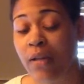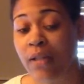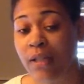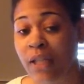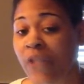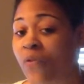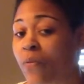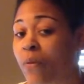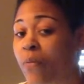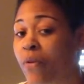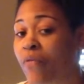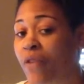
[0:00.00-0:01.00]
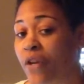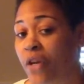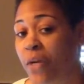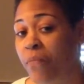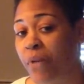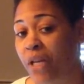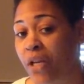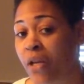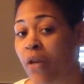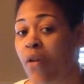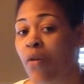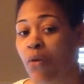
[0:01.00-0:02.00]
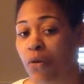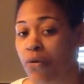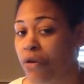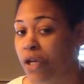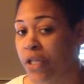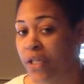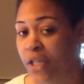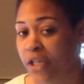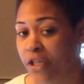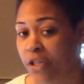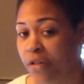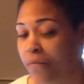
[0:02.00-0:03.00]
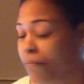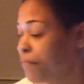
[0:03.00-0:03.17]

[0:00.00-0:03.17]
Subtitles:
successful member of their company or organization.